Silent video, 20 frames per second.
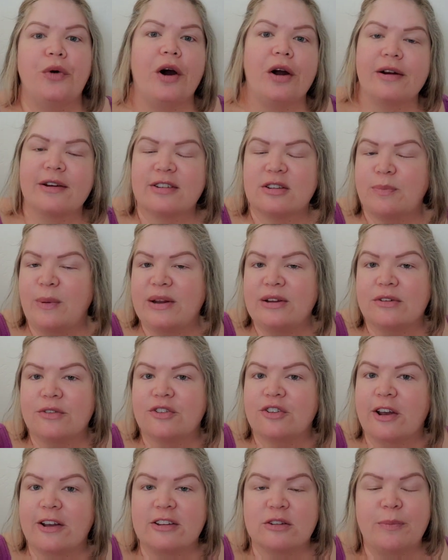are
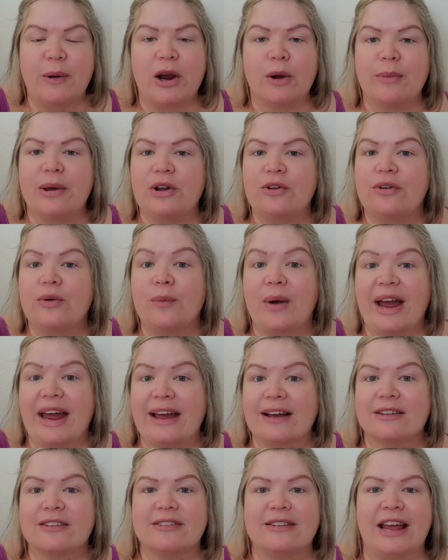experimental in
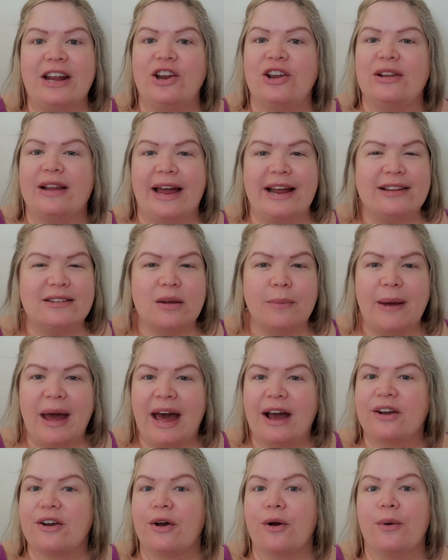wax and you like
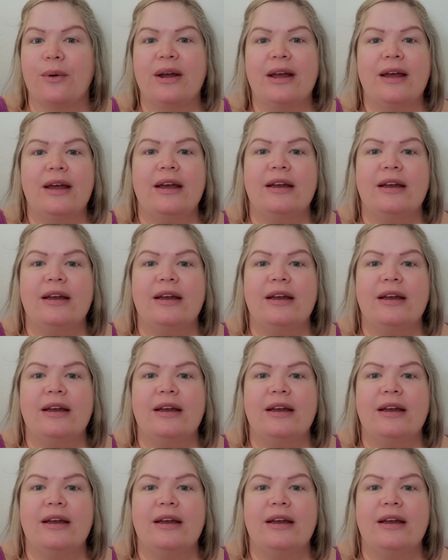tobacco,